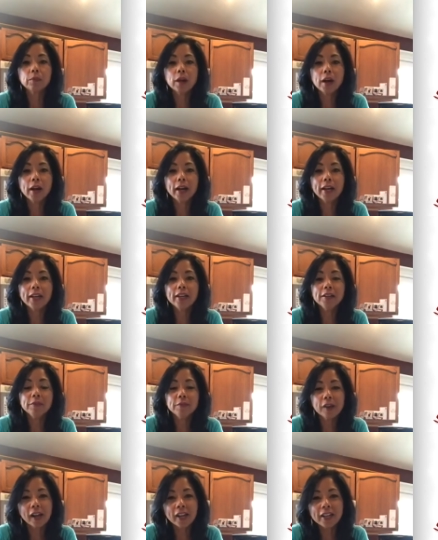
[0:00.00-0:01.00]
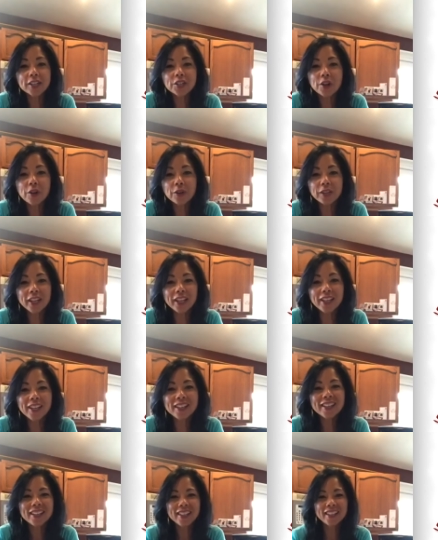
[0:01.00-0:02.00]
hi
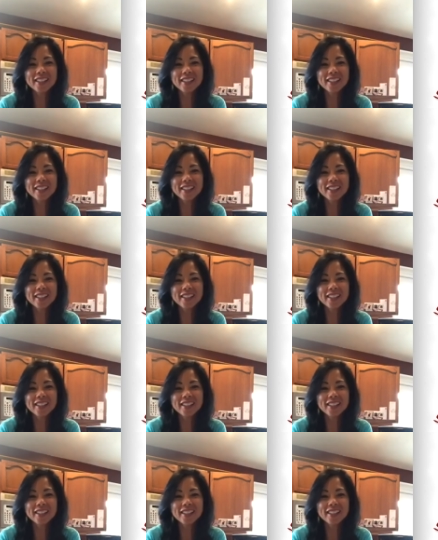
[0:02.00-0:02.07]
Tony,